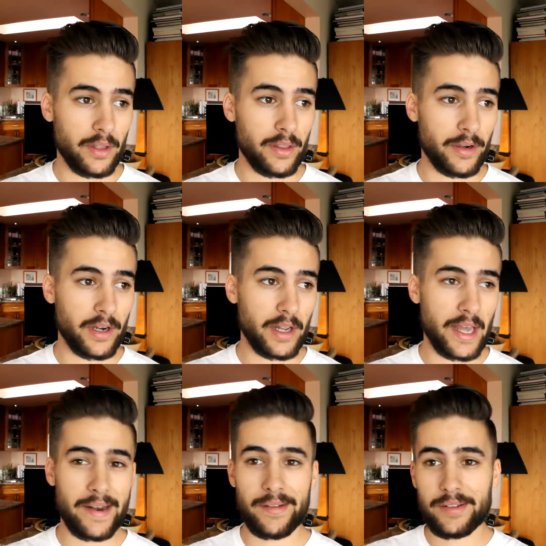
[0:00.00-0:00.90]
they're gonna
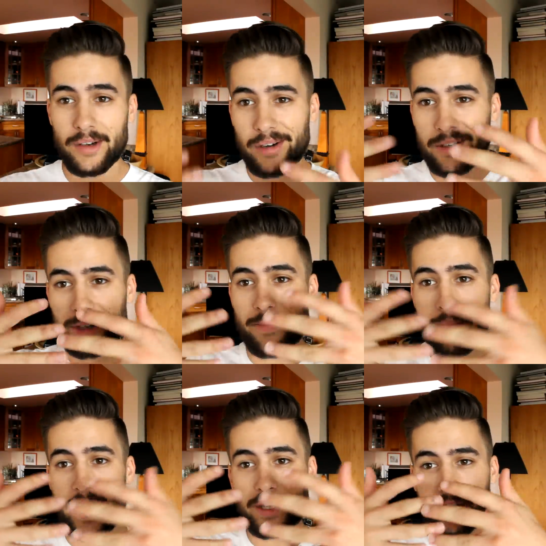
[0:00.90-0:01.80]
kind of start to
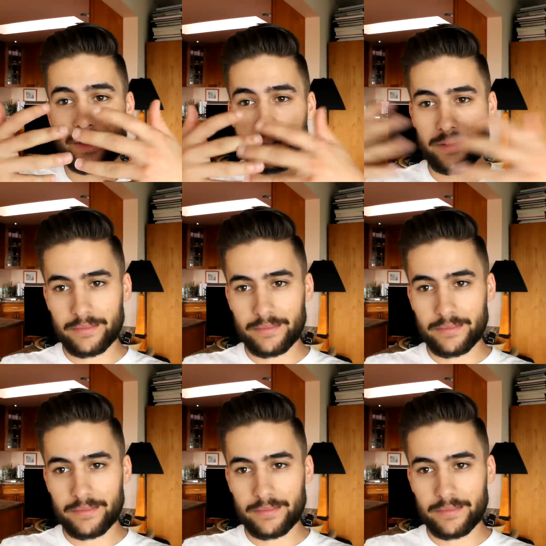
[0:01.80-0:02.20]
mesh